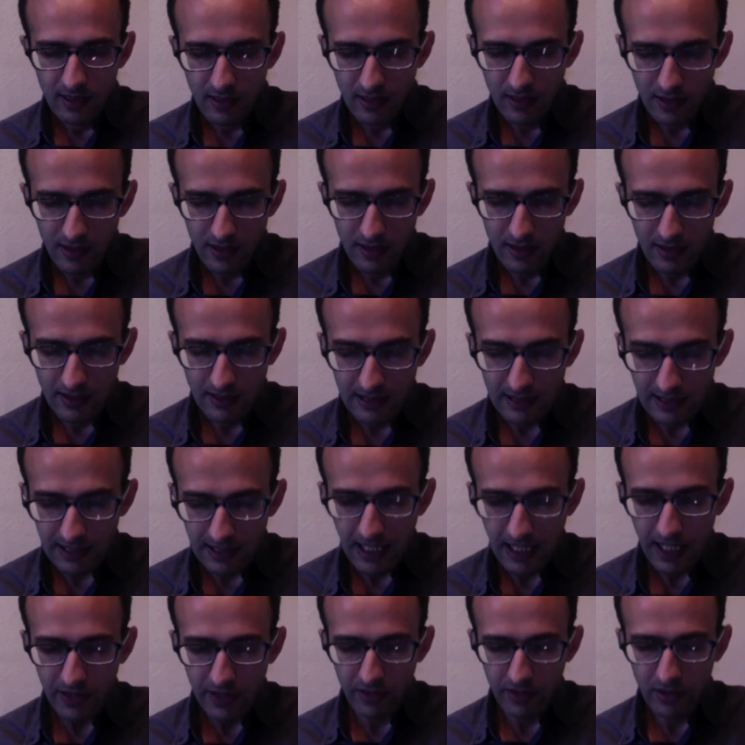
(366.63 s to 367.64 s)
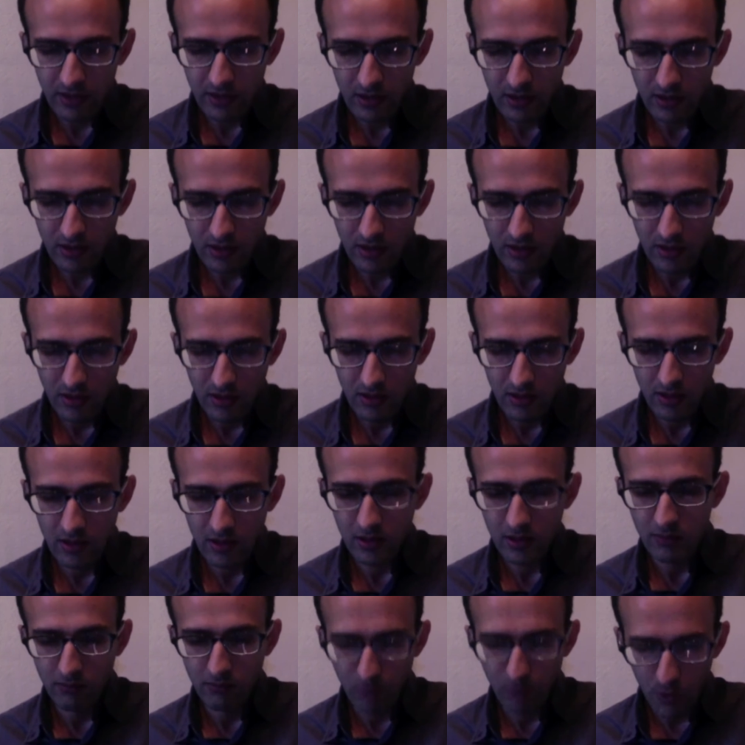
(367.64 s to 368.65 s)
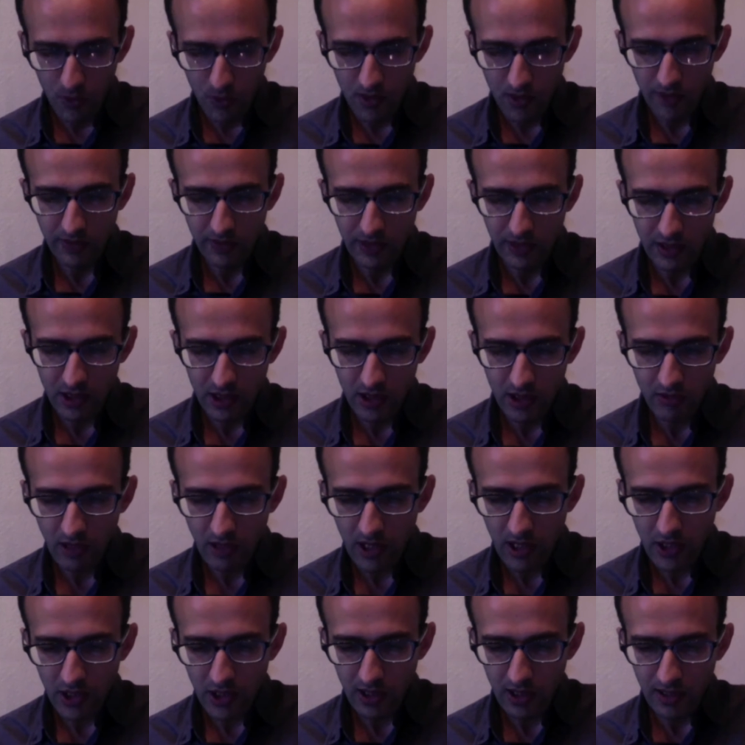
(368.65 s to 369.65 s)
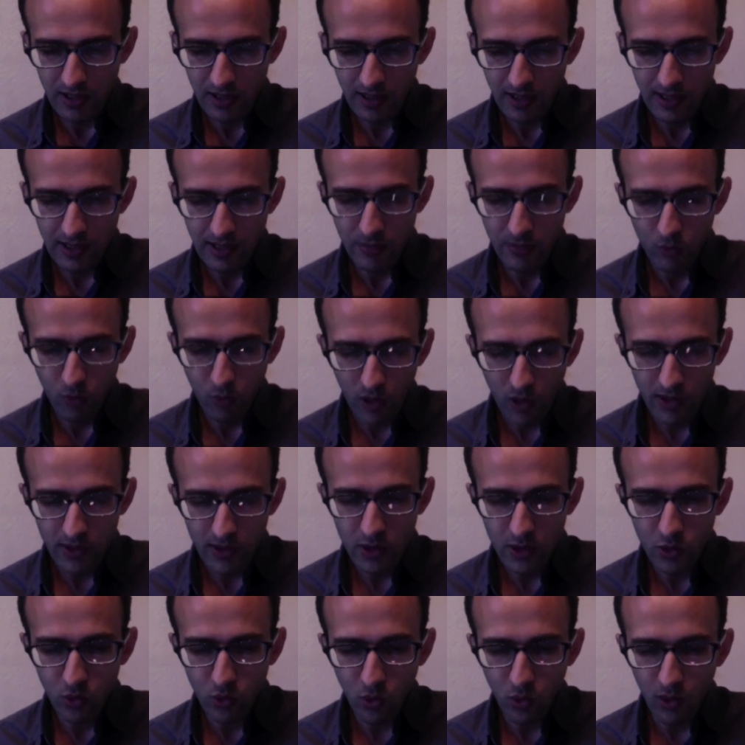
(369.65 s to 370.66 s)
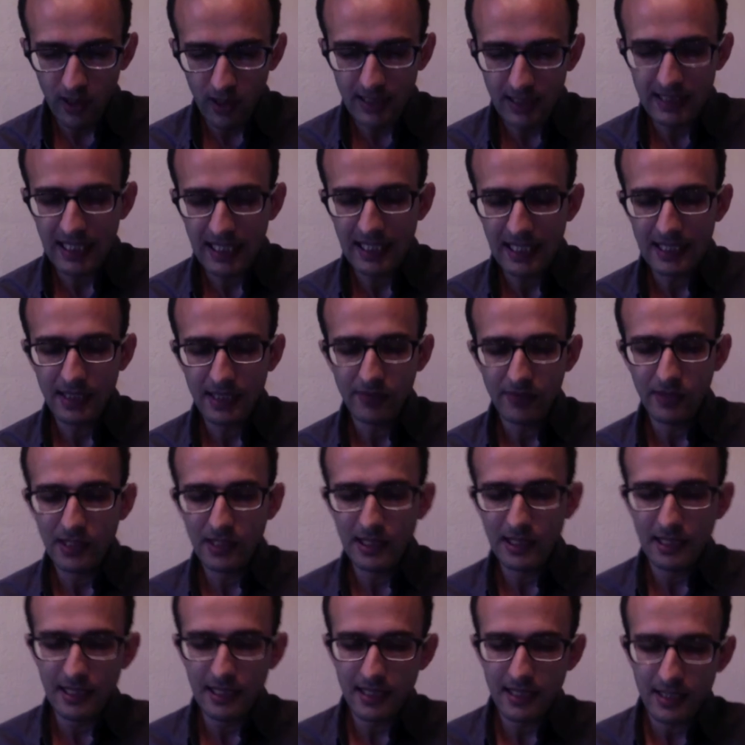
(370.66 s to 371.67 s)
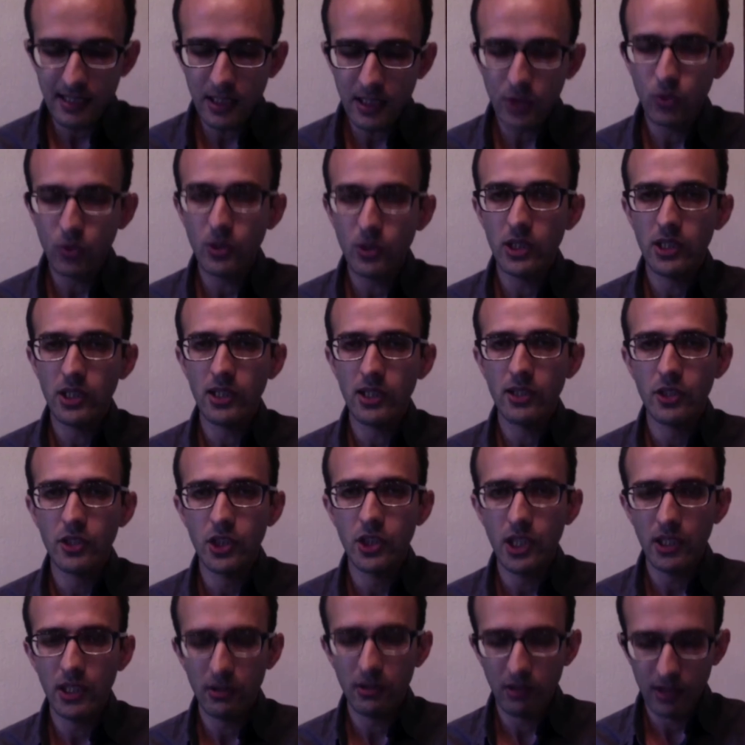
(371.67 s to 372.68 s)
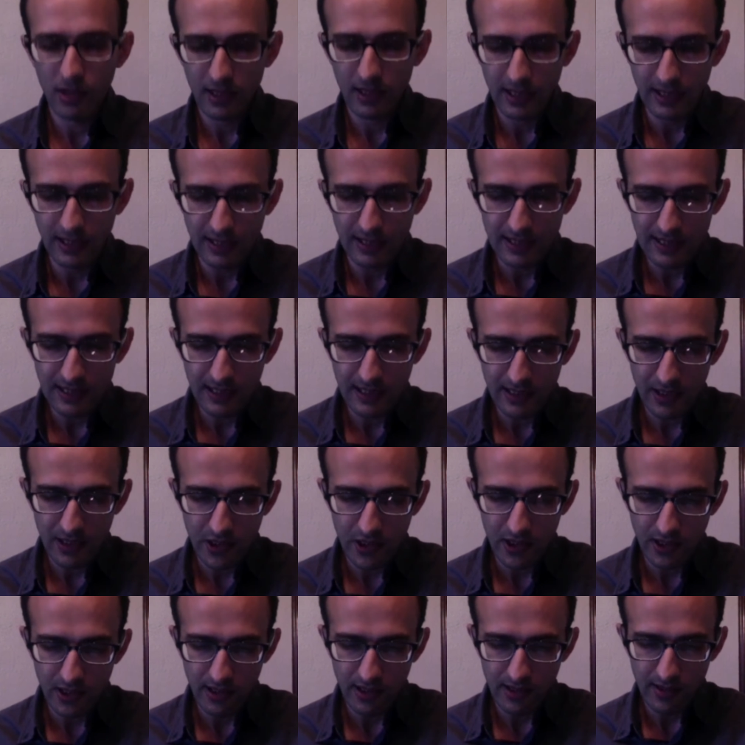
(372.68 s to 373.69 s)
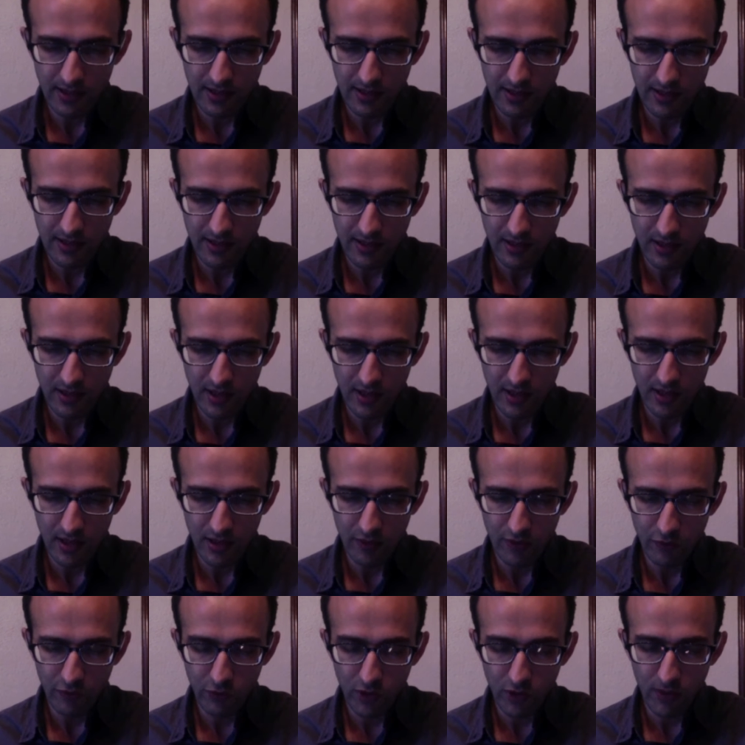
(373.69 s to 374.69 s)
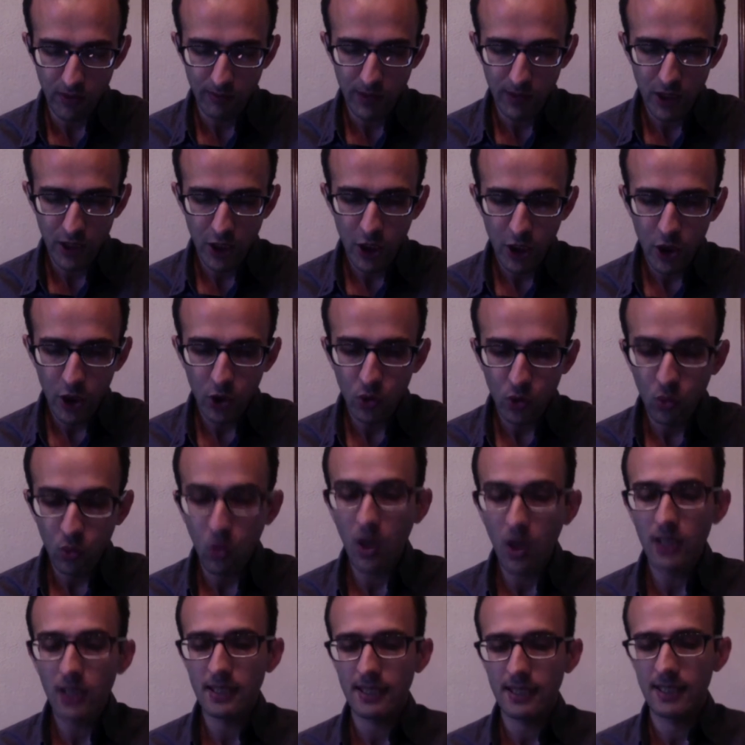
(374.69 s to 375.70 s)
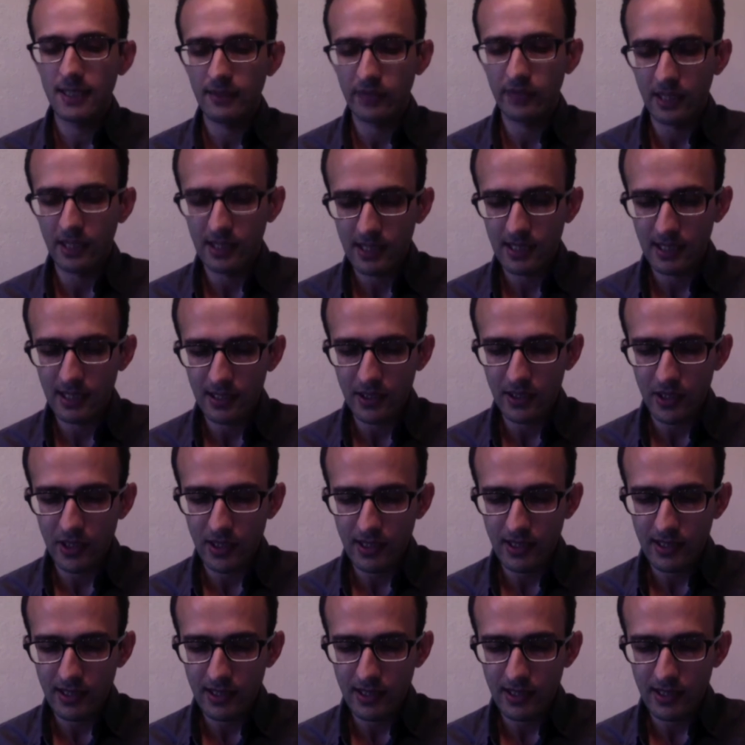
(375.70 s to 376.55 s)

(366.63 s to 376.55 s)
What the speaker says: The latter, modes of integration, is what qualitatively distinguishes general intelligence from quantitative intelligence.